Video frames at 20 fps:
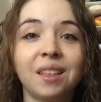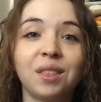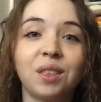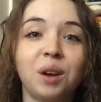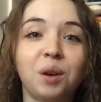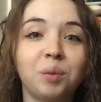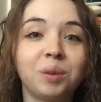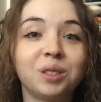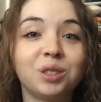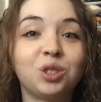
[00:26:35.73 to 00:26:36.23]

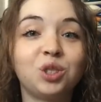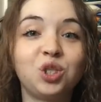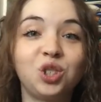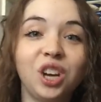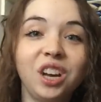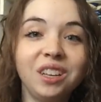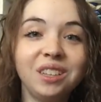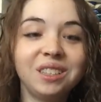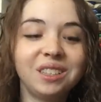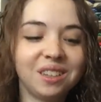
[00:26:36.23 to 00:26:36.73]
There was
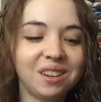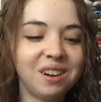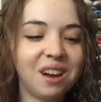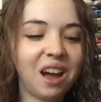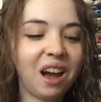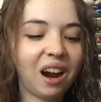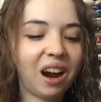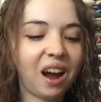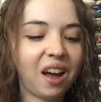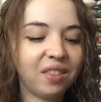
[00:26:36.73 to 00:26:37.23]
just a
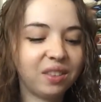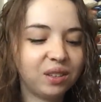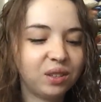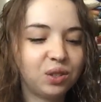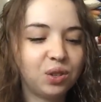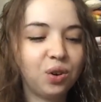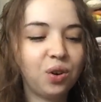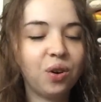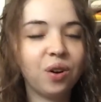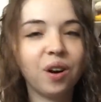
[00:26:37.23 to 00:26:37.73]
knock on the
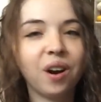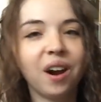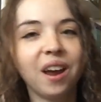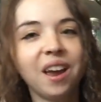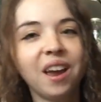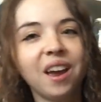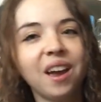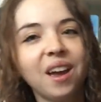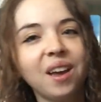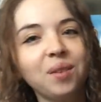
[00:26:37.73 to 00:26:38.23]
door
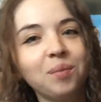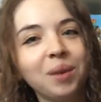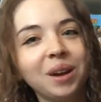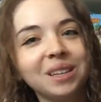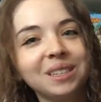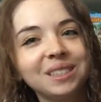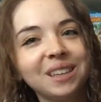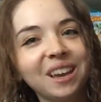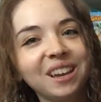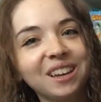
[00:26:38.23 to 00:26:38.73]
and
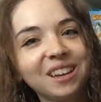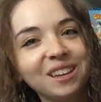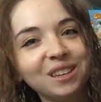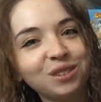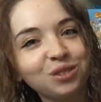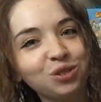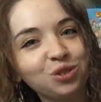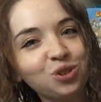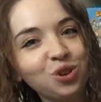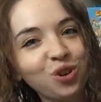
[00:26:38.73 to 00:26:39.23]
my
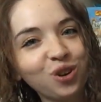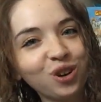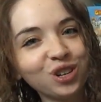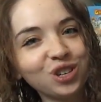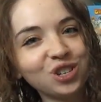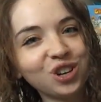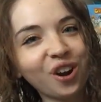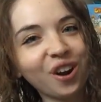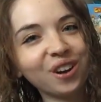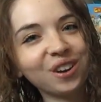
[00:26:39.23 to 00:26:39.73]
second
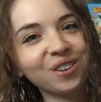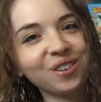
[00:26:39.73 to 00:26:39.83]
storage cart